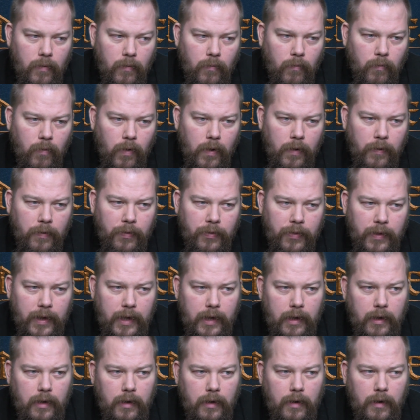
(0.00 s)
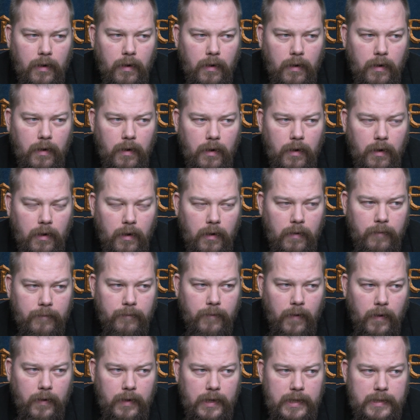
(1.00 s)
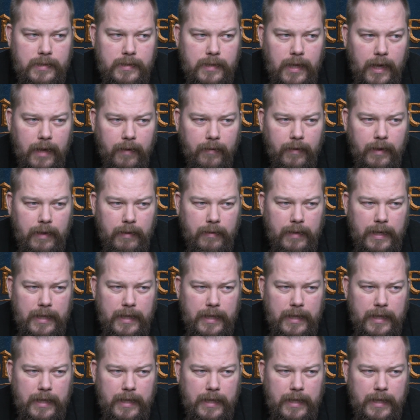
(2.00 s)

one thing I find is that